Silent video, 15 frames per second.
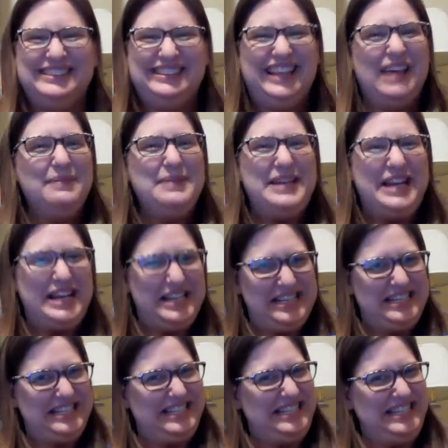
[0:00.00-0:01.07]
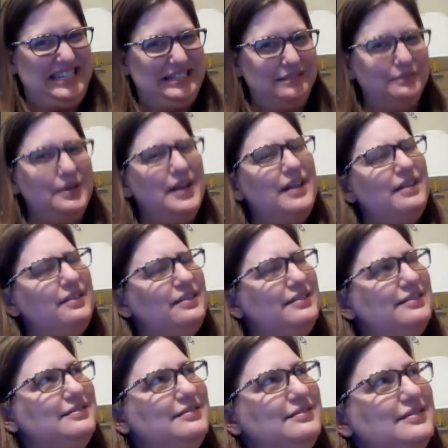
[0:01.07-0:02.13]
Lemon honey doesn't, well,
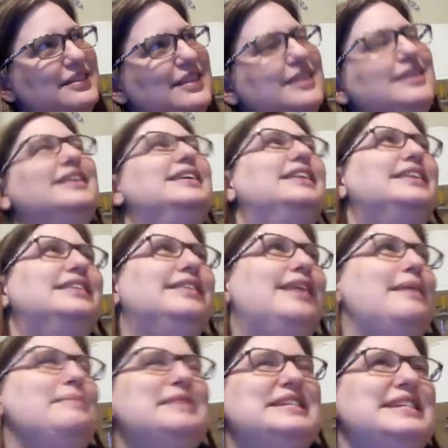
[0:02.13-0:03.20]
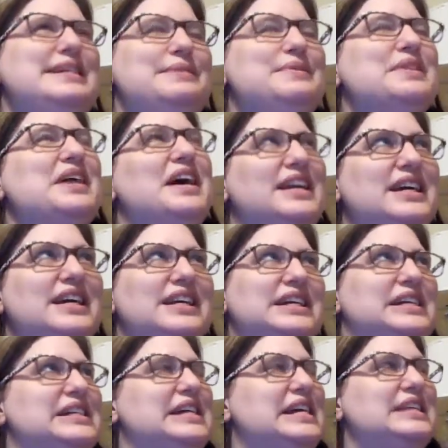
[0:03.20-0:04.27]
lemon tea with honey in
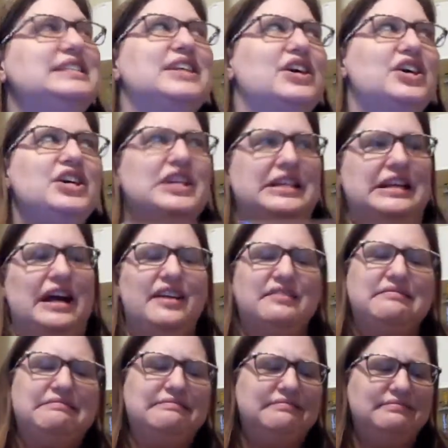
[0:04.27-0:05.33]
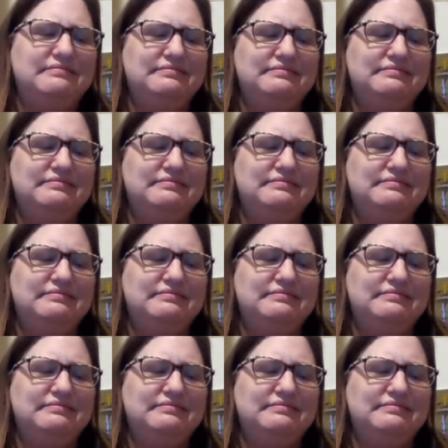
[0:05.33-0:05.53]
it tastes good. I don't know.